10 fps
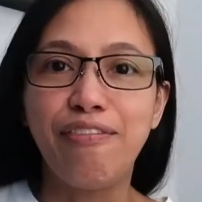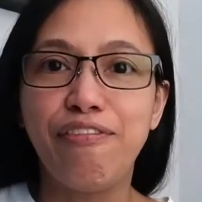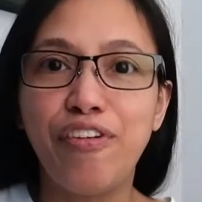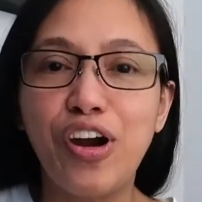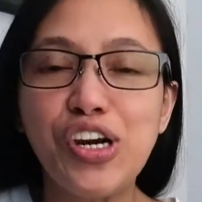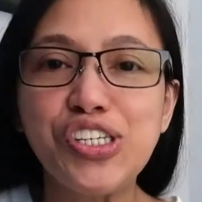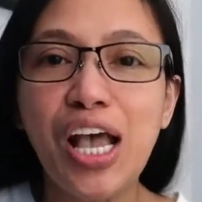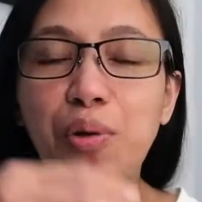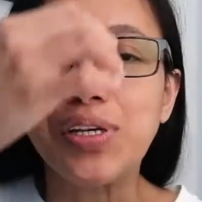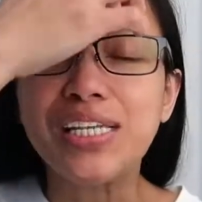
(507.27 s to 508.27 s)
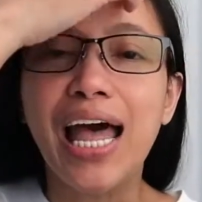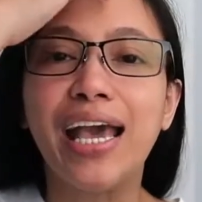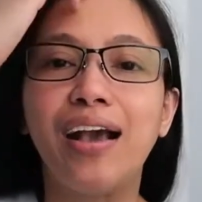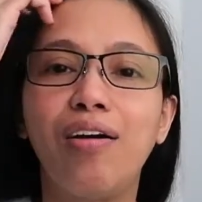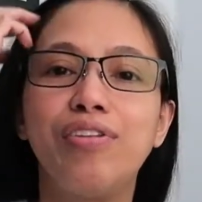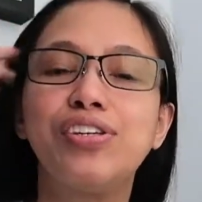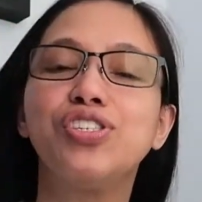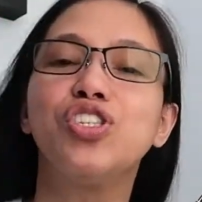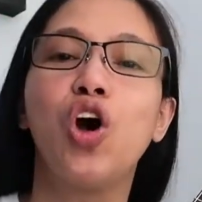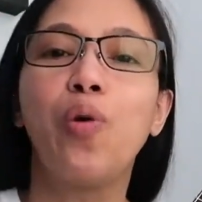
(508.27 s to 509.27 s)
first, I was like, oh, there's
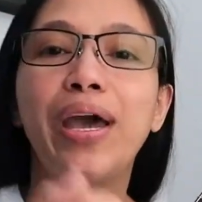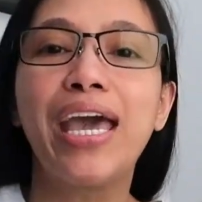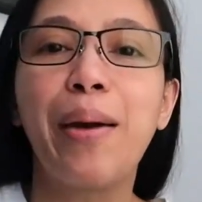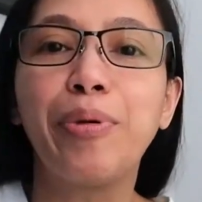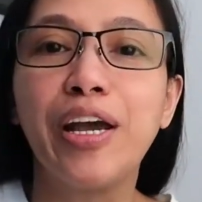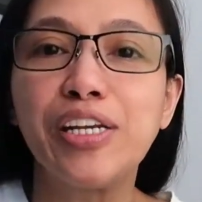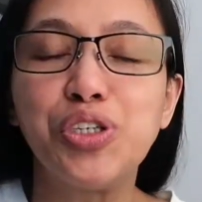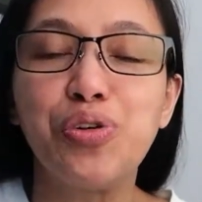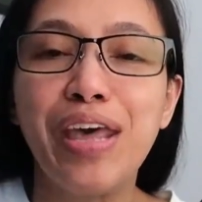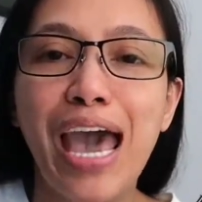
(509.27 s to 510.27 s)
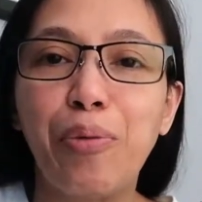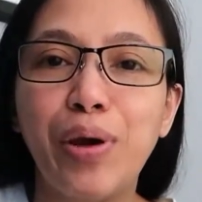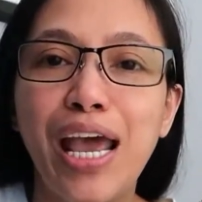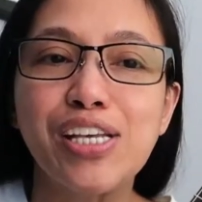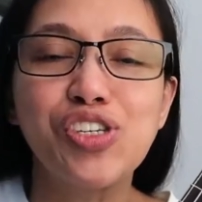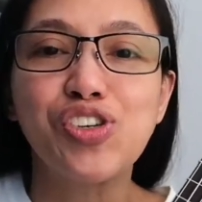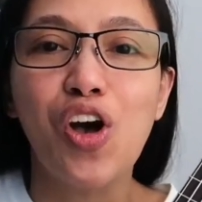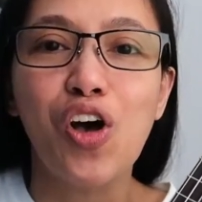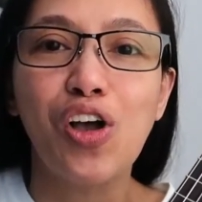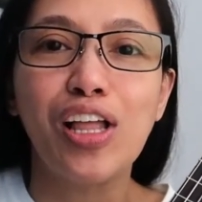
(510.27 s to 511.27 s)
no way I'm gonna do that. When I
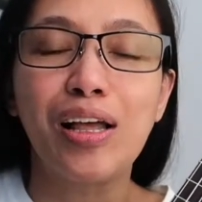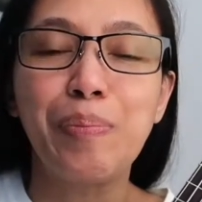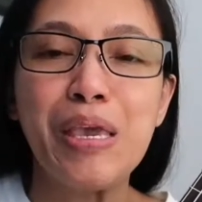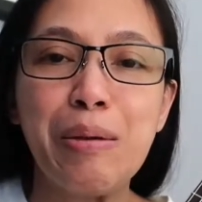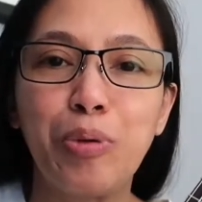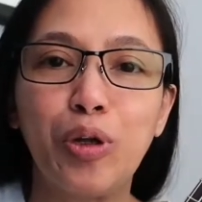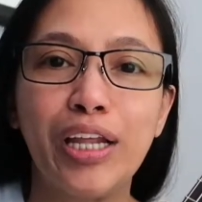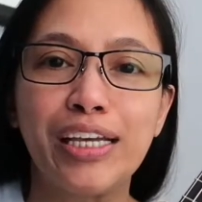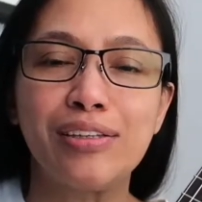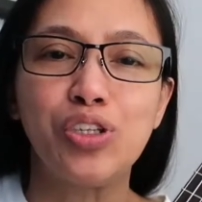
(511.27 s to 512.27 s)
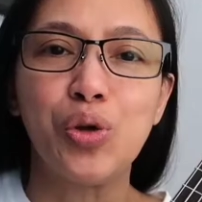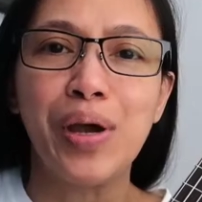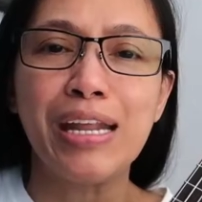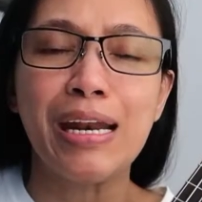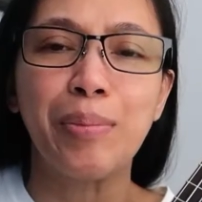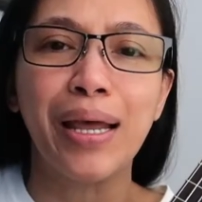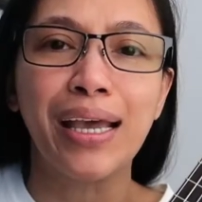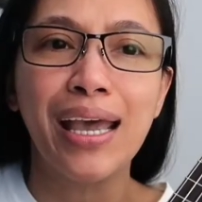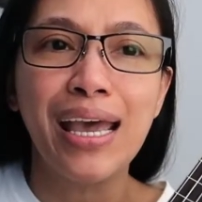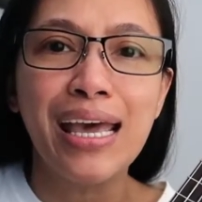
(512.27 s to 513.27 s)
saw people like do it, and I'm like,
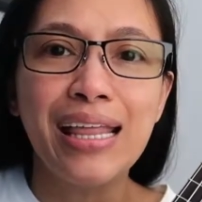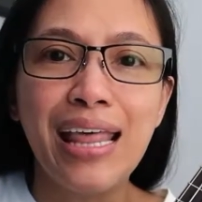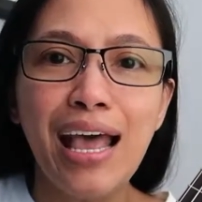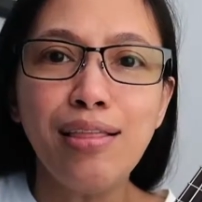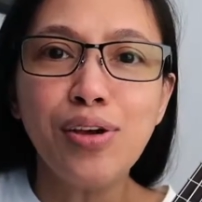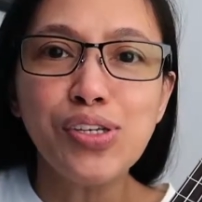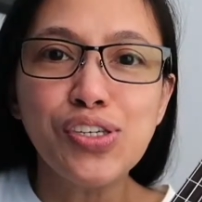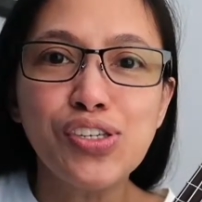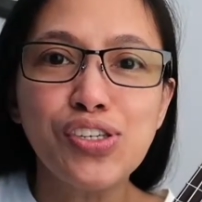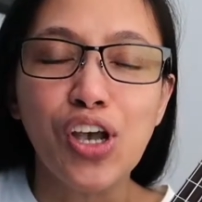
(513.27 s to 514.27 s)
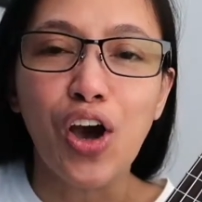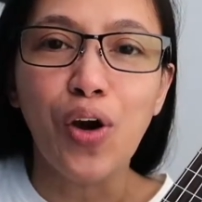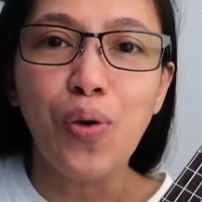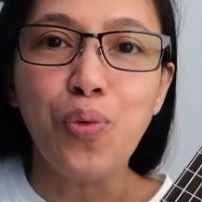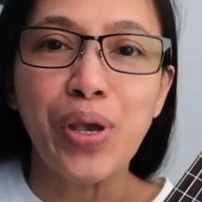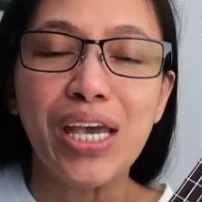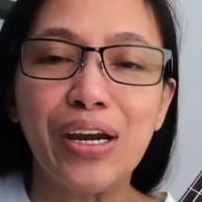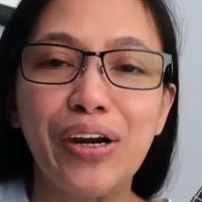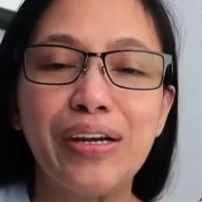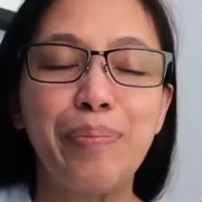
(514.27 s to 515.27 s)
that looks so
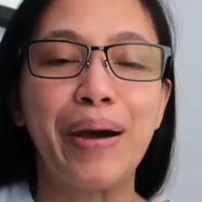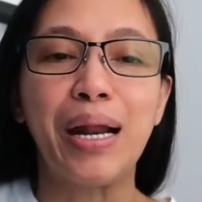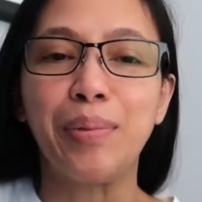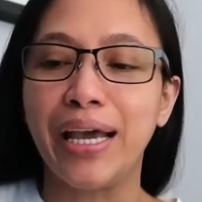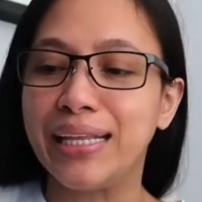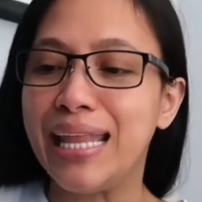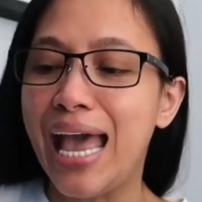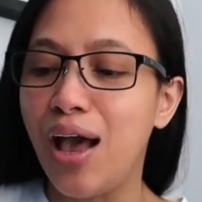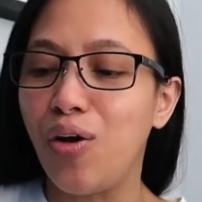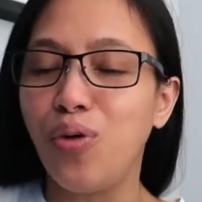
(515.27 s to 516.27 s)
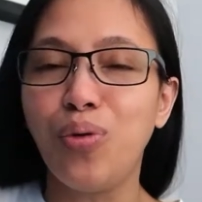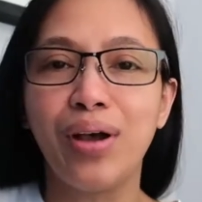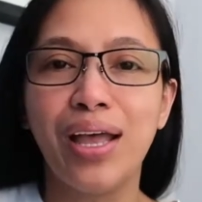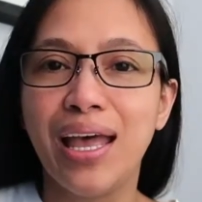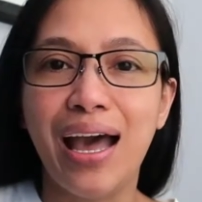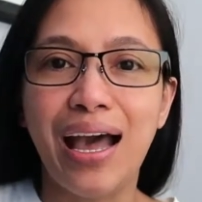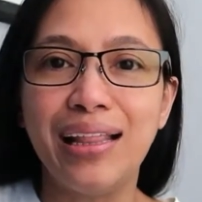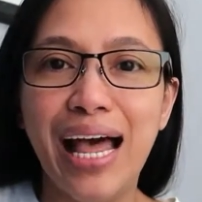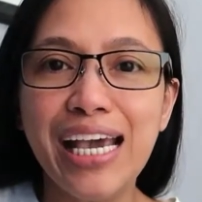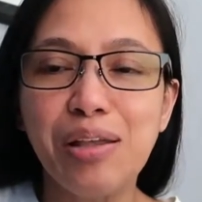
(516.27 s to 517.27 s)
weird. But I'm like, now, I
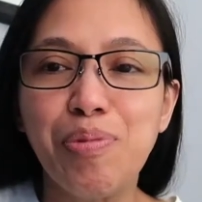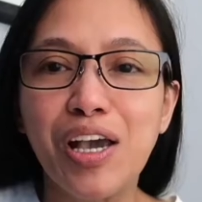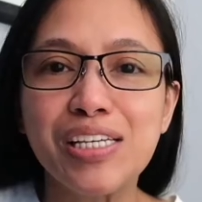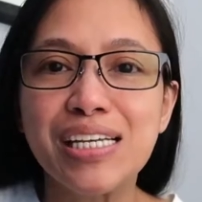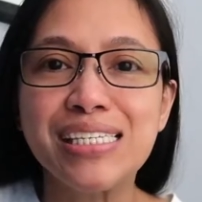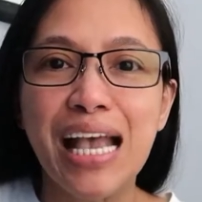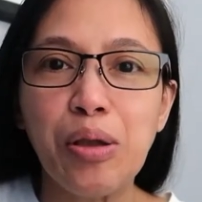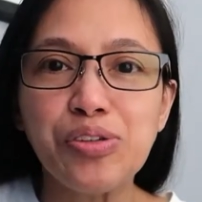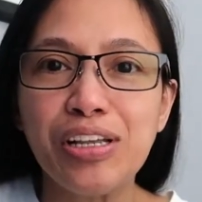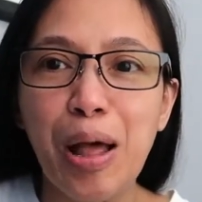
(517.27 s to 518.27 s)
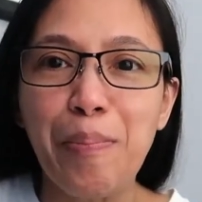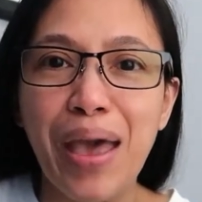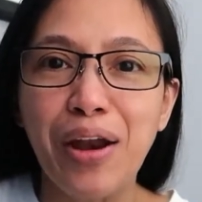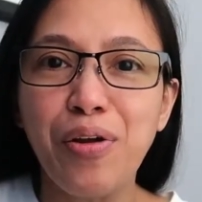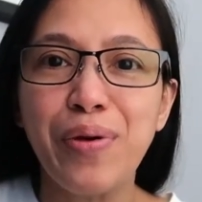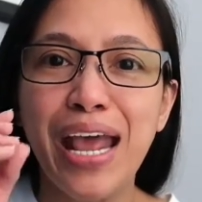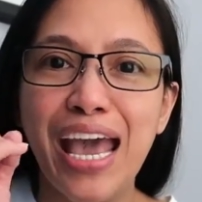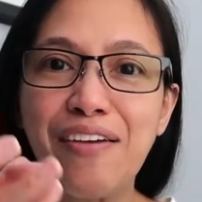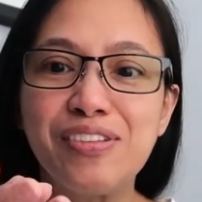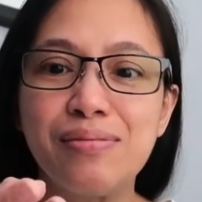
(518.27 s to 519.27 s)
like it because it sounds a lot better when I
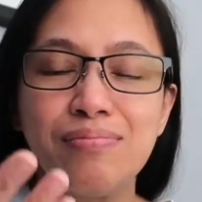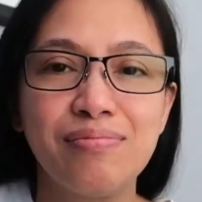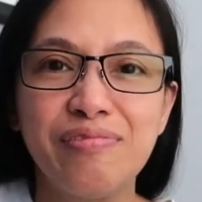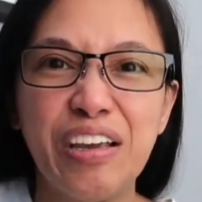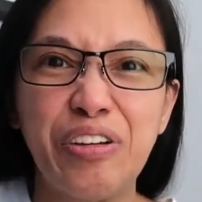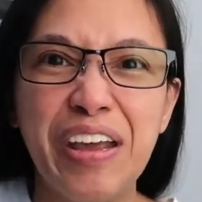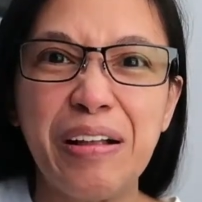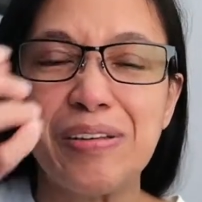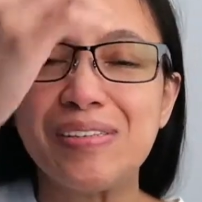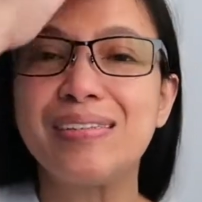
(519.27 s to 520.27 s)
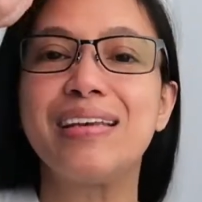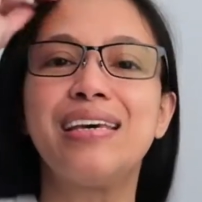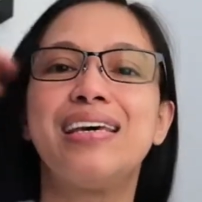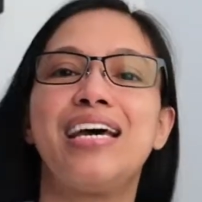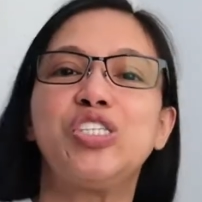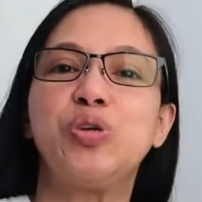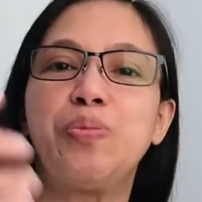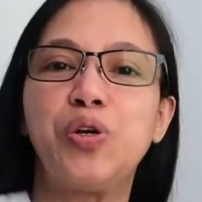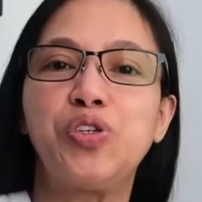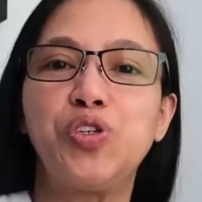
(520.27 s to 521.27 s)
have fingernails, as
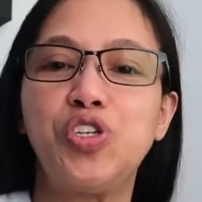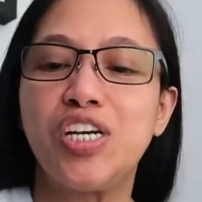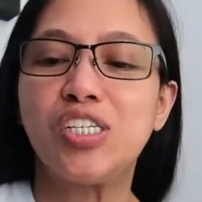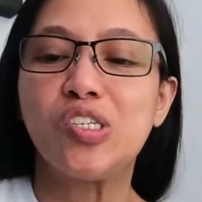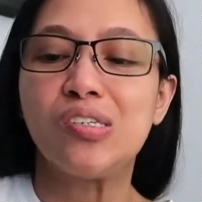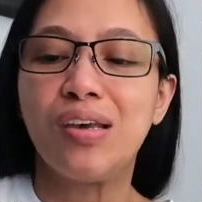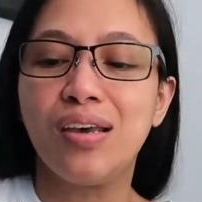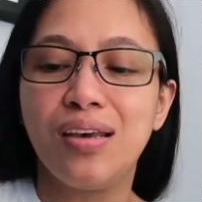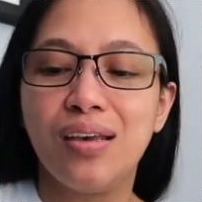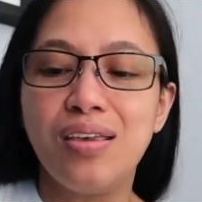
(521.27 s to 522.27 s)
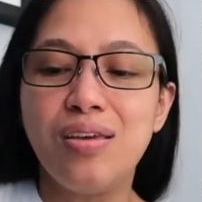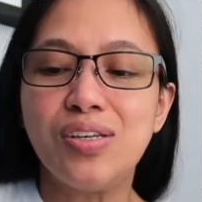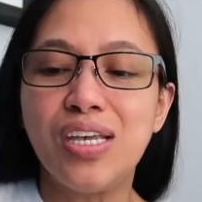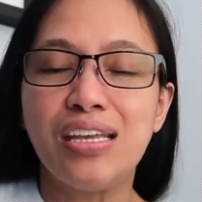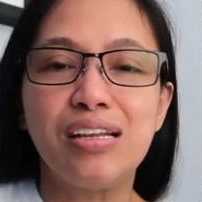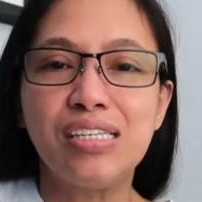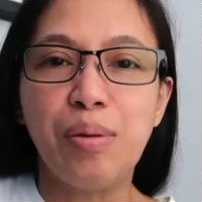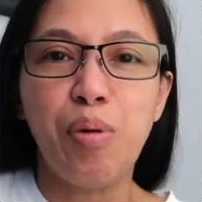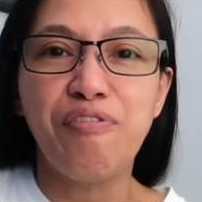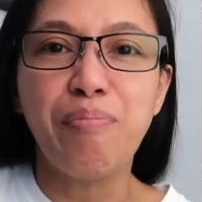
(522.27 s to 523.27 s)
opposed to just using the
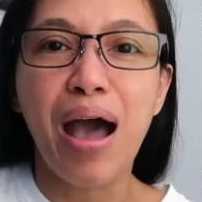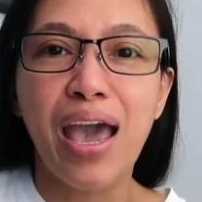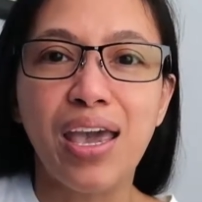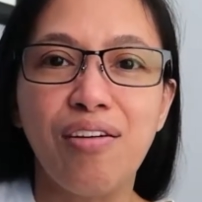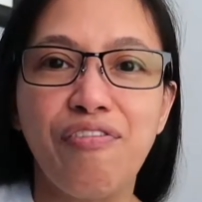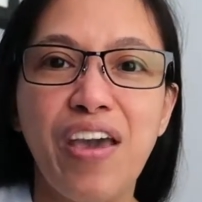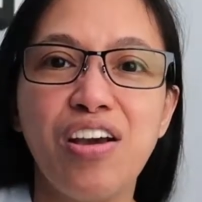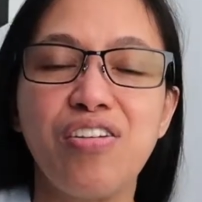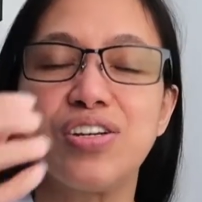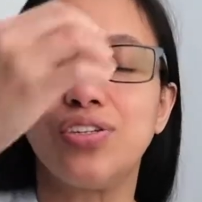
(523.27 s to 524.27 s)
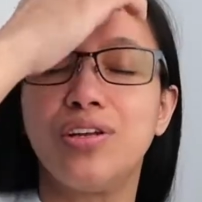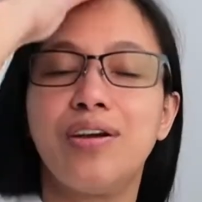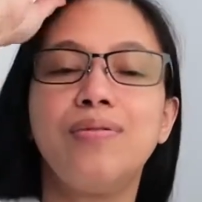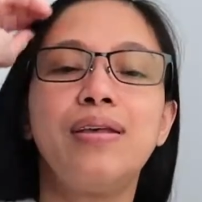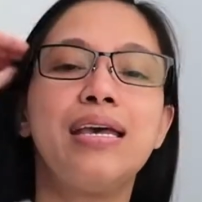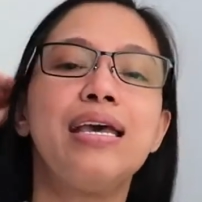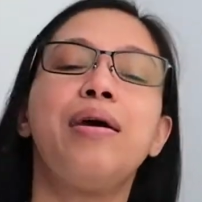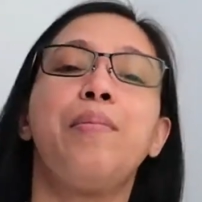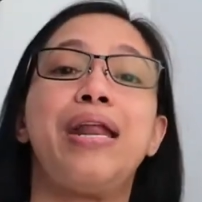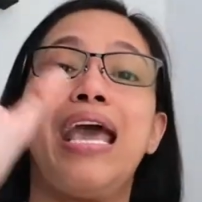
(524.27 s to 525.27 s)
tip of my fingers, you know?
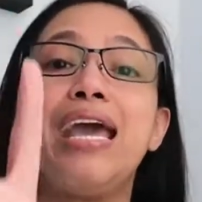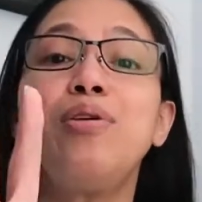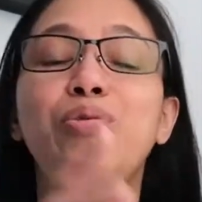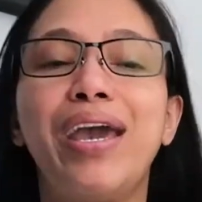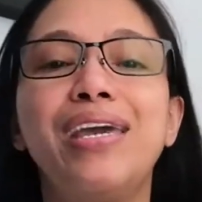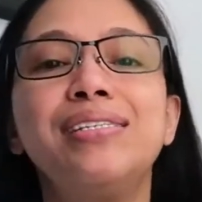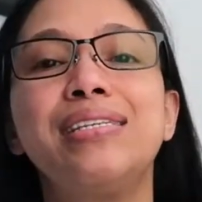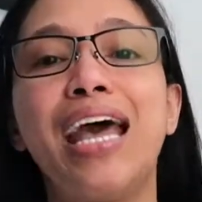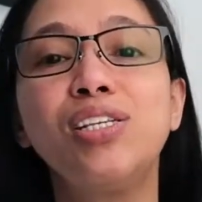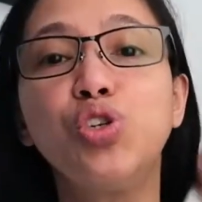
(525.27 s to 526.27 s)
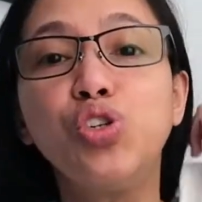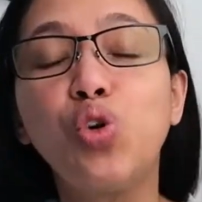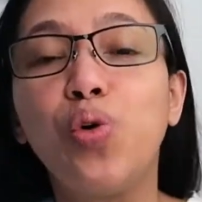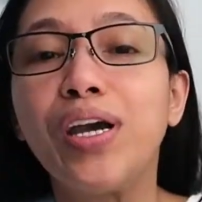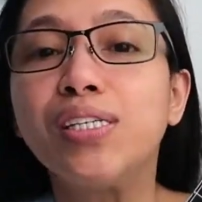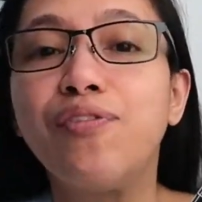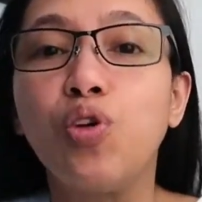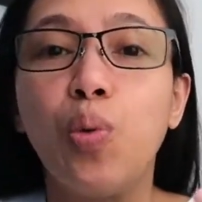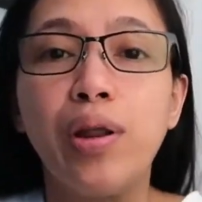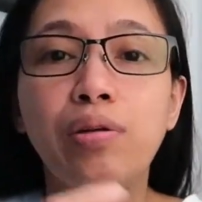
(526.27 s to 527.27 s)
But anyways, that's your choice. If you
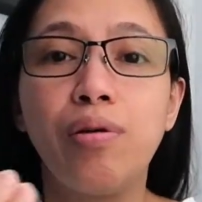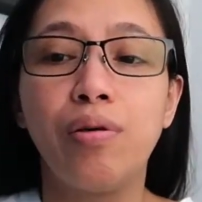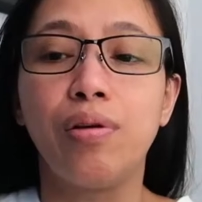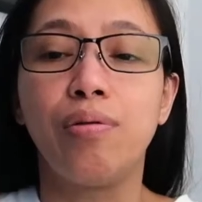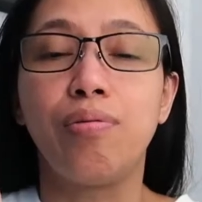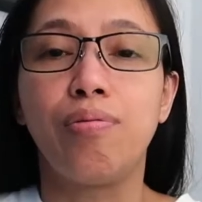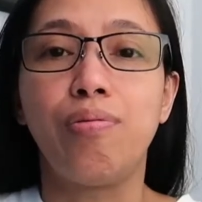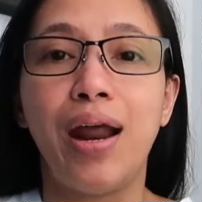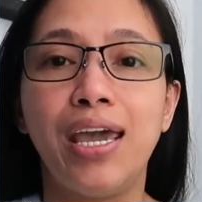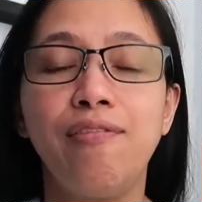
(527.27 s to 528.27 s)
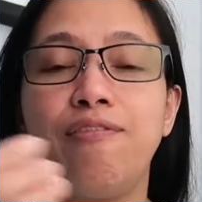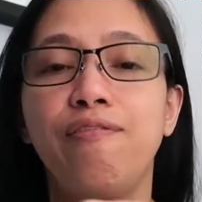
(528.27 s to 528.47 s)
wanna grow your right